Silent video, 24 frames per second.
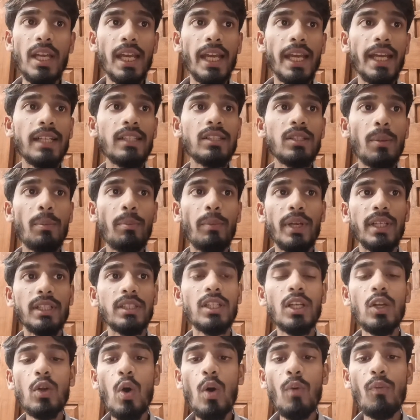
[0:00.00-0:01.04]
It's a
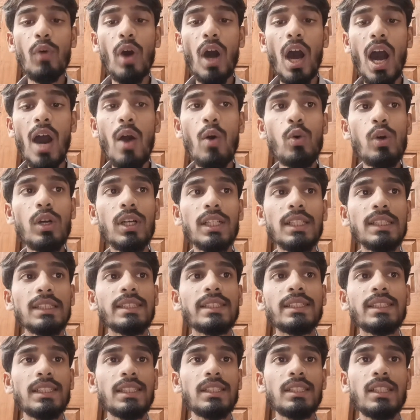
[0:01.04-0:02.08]
measure of how
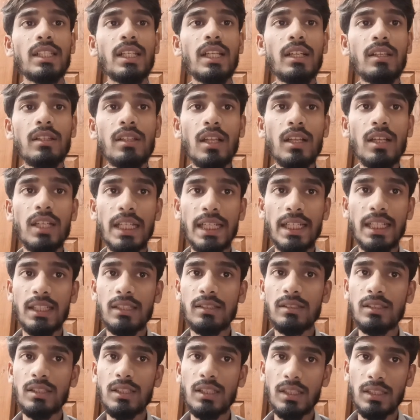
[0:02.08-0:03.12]
consistent the
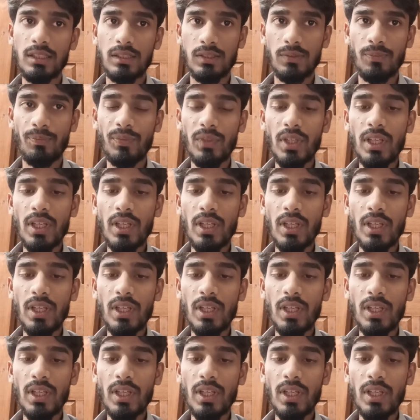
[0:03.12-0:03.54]
latency is.